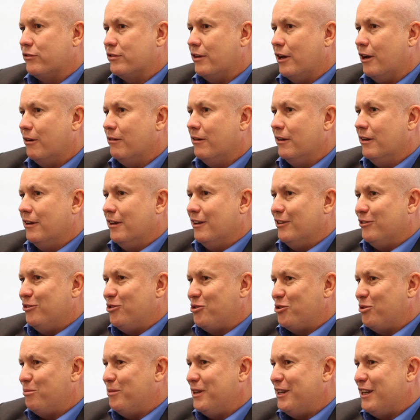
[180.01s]
So
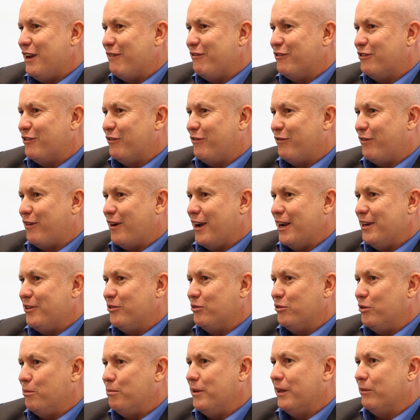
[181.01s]
you should be never afraid
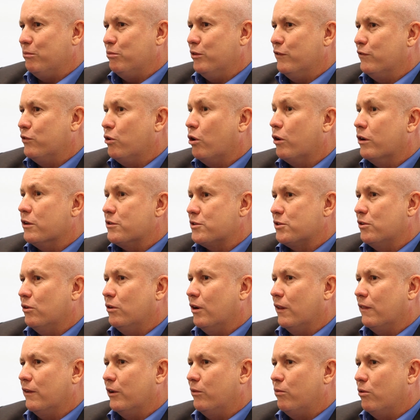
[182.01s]
to admit we've got it
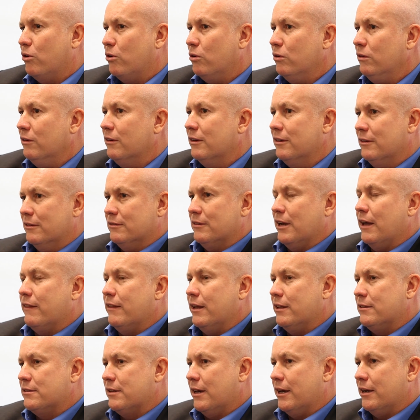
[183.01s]
slightly wrong
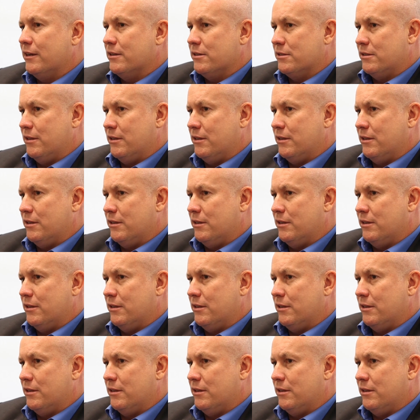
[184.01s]
and then take us